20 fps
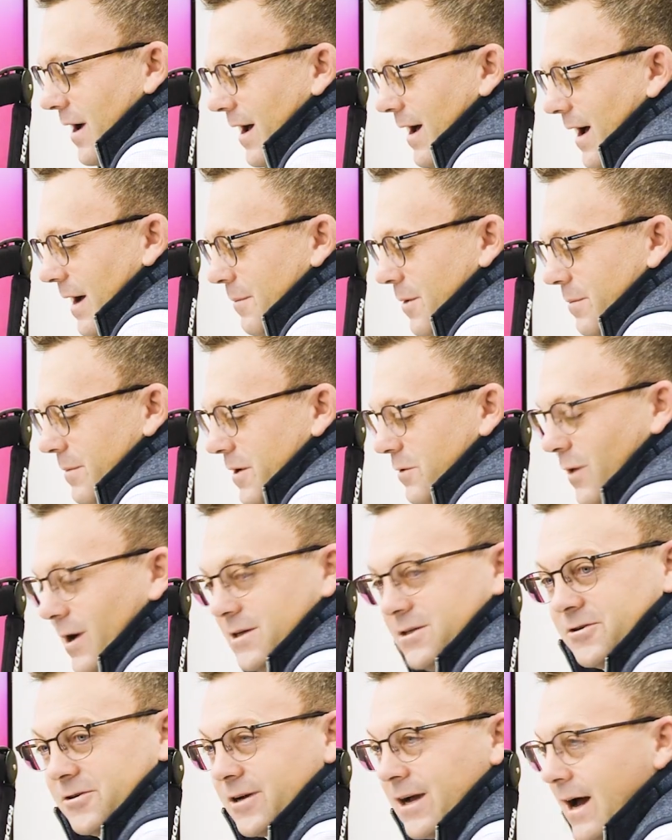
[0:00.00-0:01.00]
I, am a
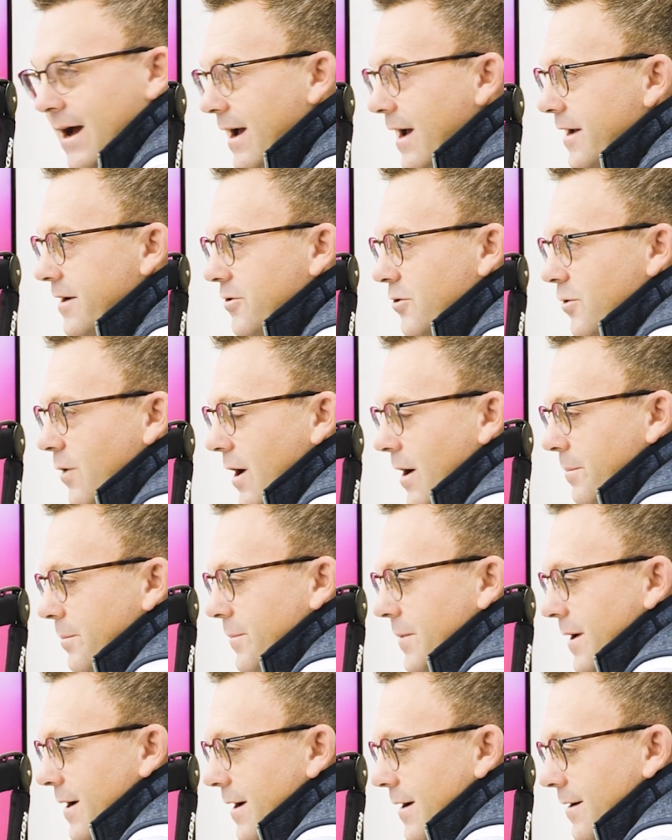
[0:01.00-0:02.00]
Midwestern guy. I grew up
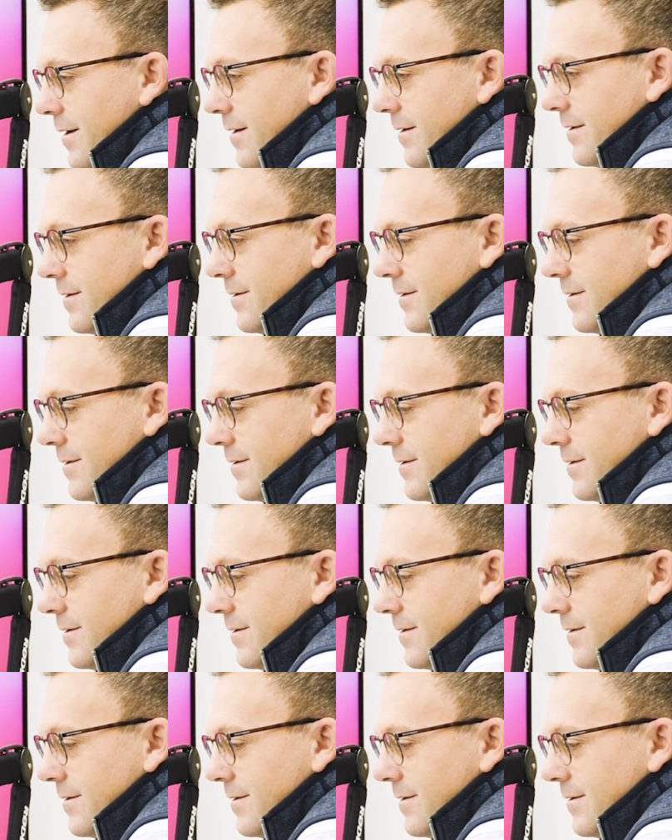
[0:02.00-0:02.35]
uh,